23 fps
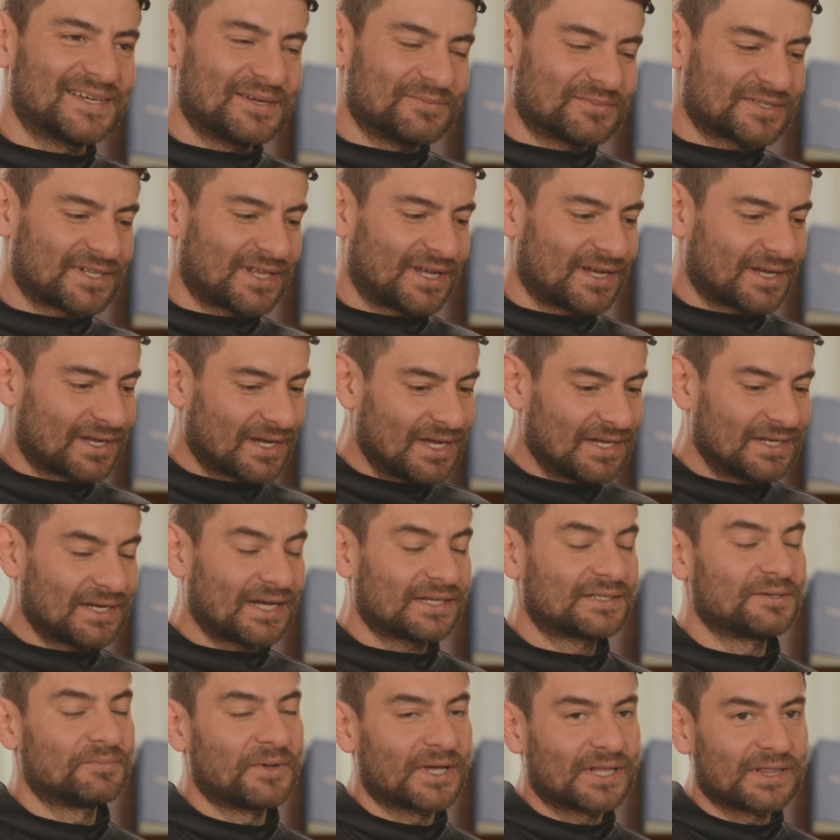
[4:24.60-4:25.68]
it seems like.
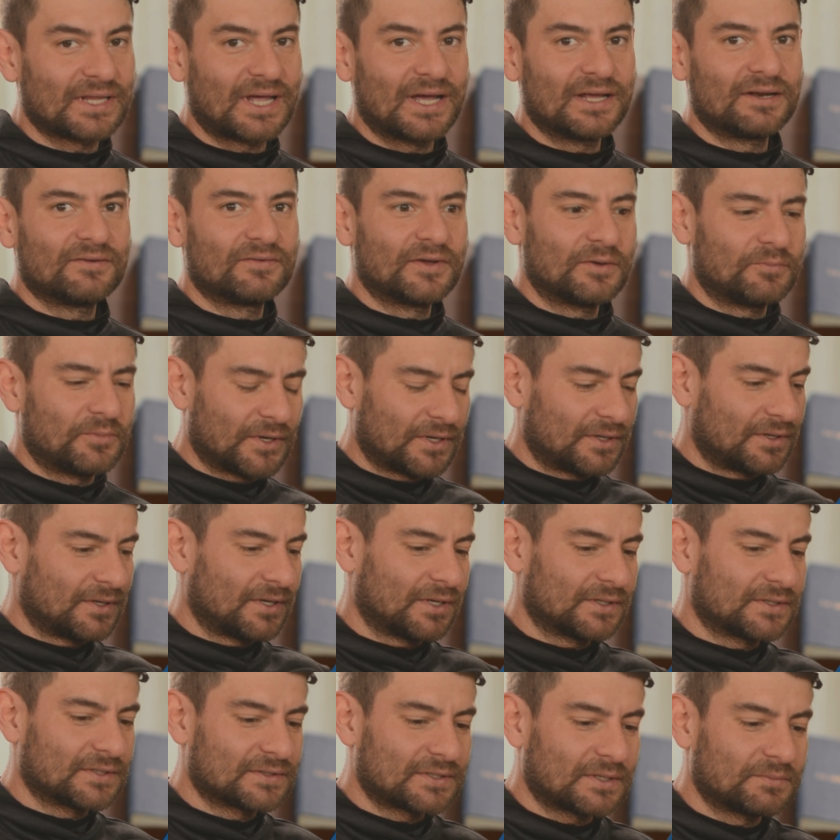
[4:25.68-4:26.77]
Not to make light of it, but
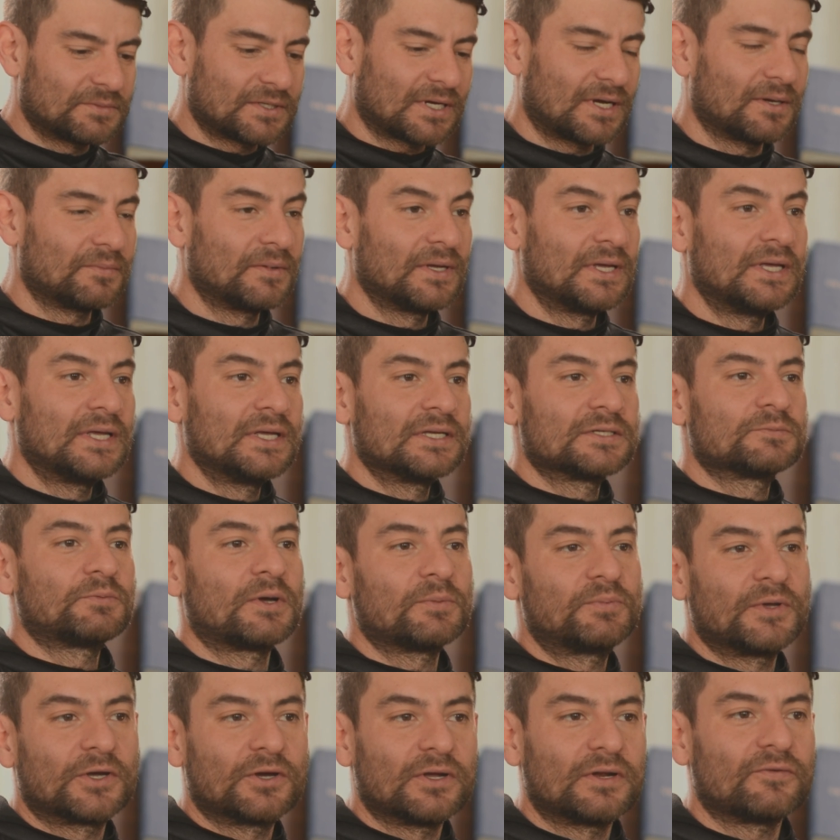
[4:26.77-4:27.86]
at the same time, this
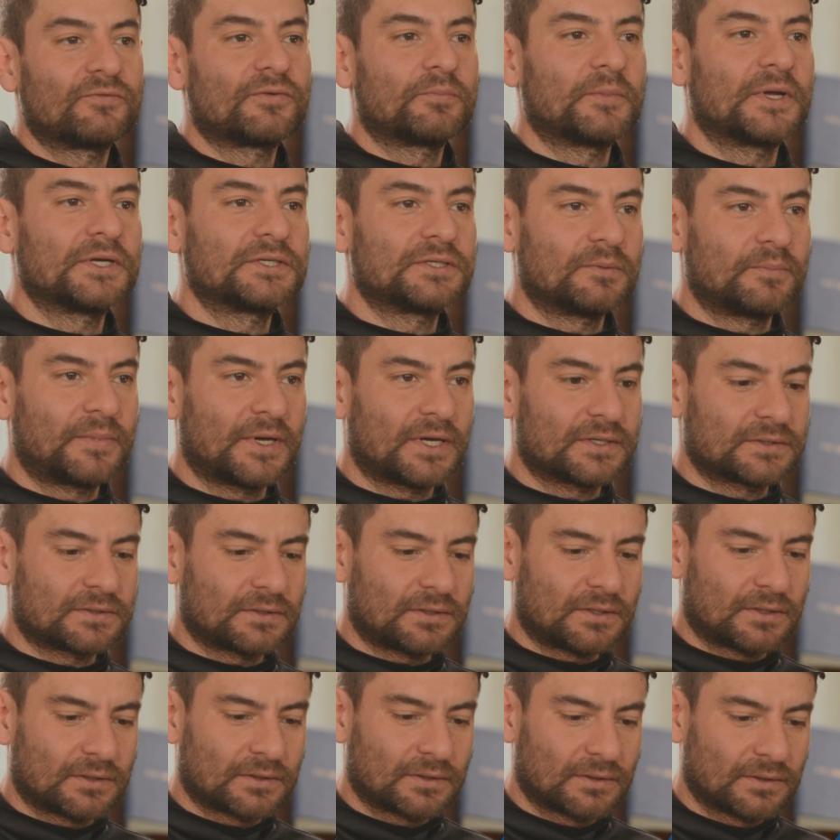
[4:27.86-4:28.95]
might be good information to pass
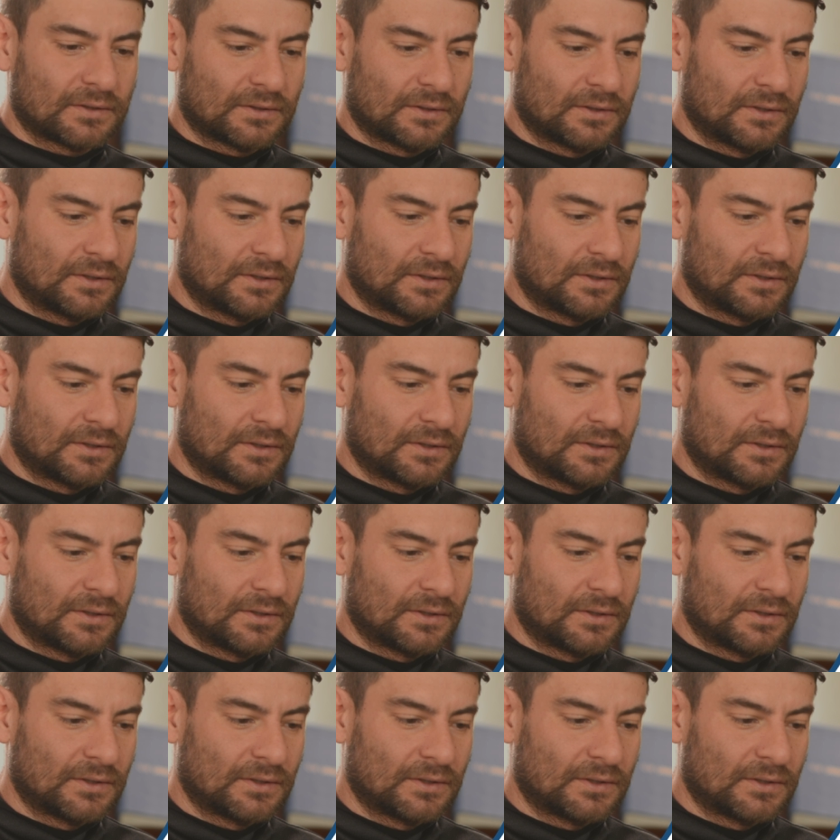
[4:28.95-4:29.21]
along.